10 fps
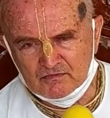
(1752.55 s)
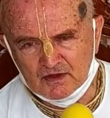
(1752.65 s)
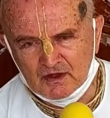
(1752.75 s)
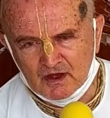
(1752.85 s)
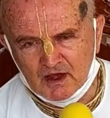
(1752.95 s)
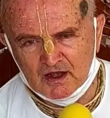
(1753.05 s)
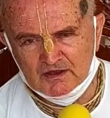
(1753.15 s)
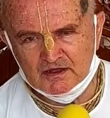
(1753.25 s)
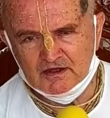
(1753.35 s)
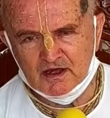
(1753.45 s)
at that
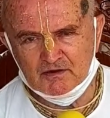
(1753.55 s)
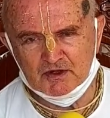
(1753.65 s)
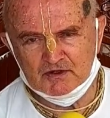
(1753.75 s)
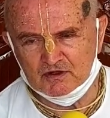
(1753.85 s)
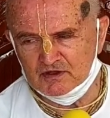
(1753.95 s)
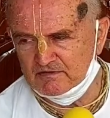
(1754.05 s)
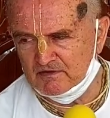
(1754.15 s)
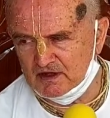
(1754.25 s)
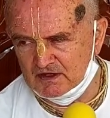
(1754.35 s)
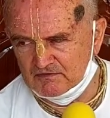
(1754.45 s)
time, we thought of
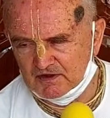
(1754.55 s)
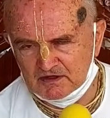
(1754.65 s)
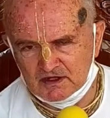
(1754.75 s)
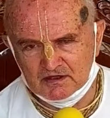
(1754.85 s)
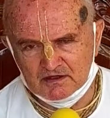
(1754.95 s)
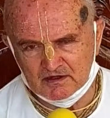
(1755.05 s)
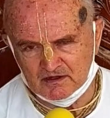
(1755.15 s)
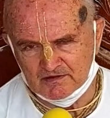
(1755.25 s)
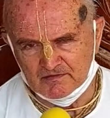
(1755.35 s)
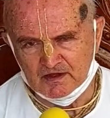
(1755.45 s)
invited
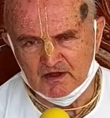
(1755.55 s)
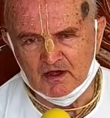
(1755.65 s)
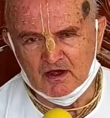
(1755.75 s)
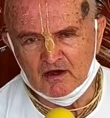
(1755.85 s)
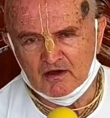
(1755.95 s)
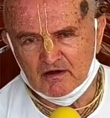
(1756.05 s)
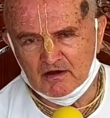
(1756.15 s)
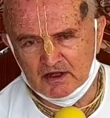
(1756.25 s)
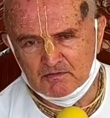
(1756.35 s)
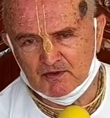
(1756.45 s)

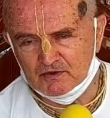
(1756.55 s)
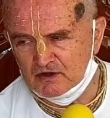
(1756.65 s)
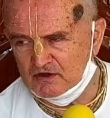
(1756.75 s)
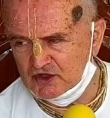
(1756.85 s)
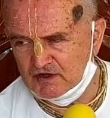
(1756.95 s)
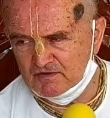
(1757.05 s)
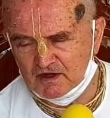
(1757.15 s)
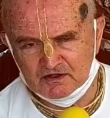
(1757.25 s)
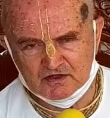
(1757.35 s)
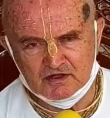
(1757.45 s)
important chief
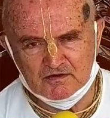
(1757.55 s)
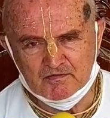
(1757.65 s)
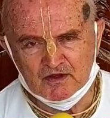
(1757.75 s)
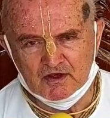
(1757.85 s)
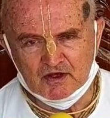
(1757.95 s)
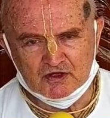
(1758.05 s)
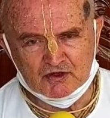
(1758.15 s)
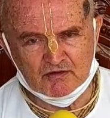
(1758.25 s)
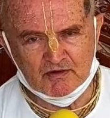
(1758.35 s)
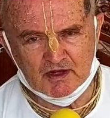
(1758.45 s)
guest. So we
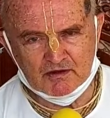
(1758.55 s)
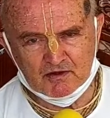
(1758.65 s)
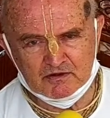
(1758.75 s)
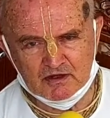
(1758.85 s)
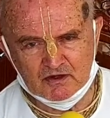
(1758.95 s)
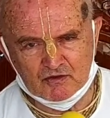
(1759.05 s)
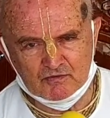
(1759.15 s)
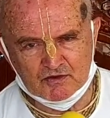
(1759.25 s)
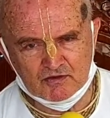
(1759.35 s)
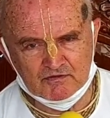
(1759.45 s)
were wondering whom to
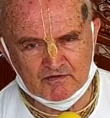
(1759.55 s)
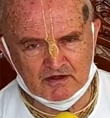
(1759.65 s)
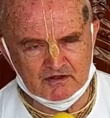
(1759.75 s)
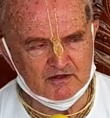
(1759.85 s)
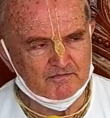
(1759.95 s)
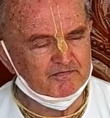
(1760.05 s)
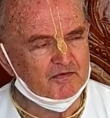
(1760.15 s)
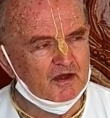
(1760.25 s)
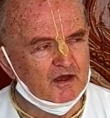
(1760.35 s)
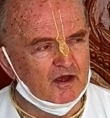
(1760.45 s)
invite.
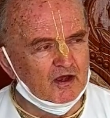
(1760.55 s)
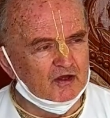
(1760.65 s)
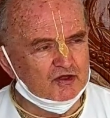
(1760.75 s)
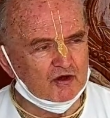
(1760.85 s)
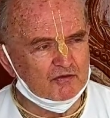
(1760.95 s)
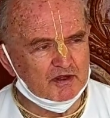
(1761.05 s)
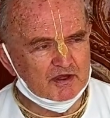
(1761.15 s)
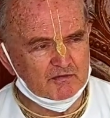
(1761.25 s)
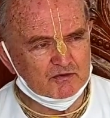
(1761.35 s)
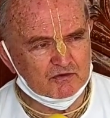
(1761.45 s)
So we came
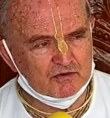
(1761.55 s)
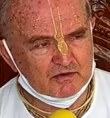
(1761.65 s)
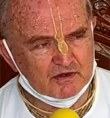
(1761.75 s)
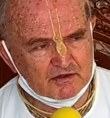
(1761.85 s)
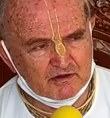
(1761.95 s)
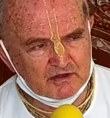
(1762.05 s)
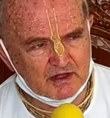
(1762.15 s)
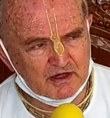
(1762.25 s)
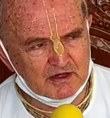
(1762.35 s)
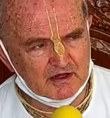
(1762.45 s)
to know that the Dalai
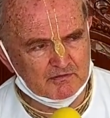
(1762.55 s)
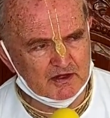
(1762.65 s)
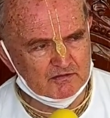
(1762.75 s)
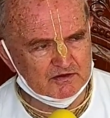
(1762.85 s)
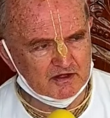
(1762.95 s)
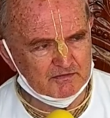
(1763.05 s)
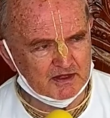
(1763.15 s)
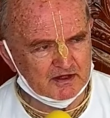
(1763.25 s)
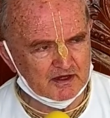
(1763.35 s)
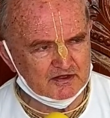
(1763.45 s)
Lama was in
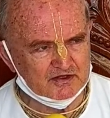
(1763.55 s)
Madras.